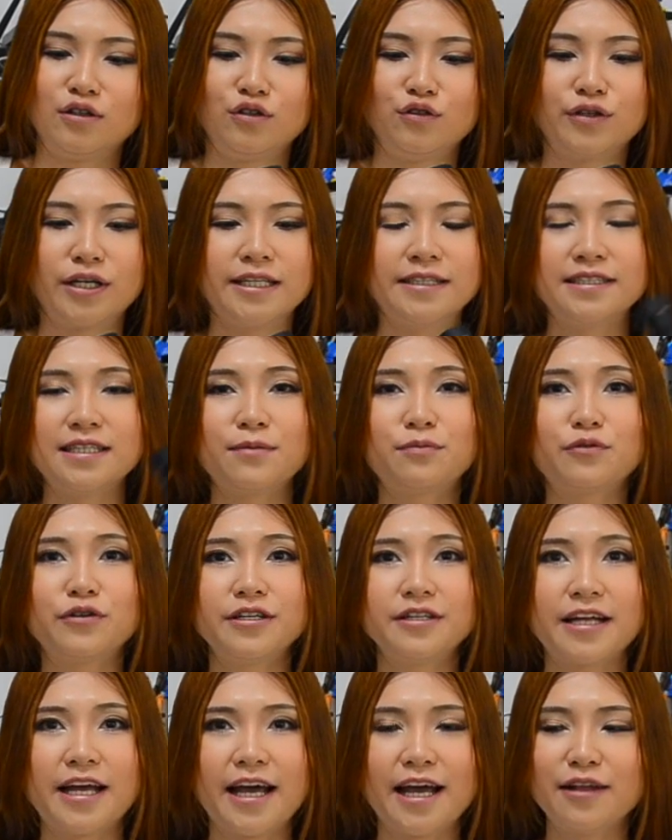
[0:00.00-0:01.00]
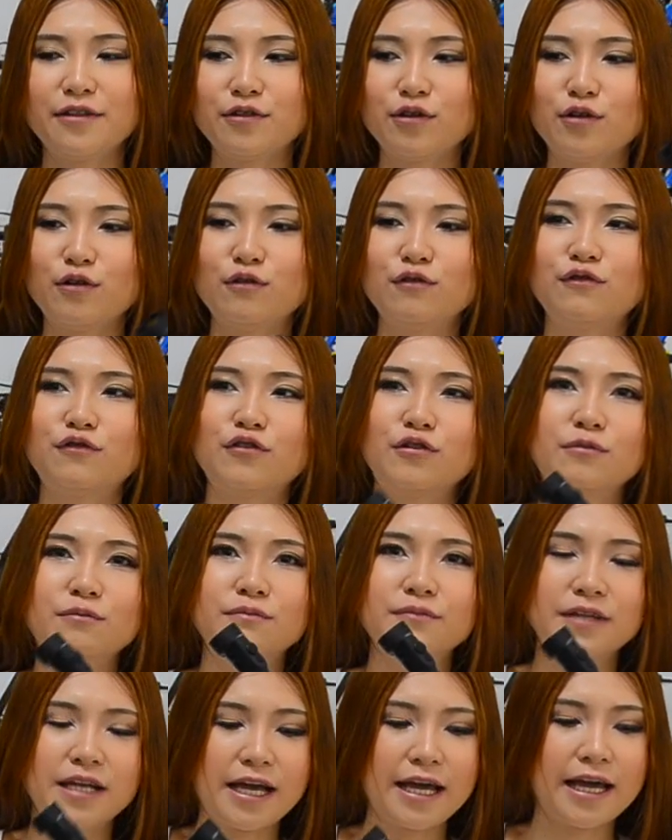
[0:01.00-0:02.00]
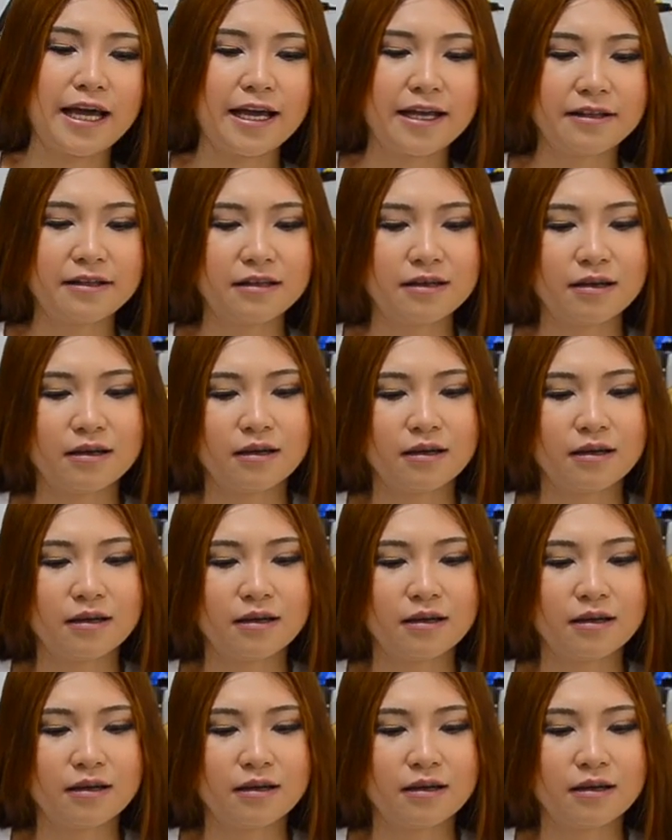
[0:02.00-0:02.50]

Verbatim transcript: you can separate the handle from the head.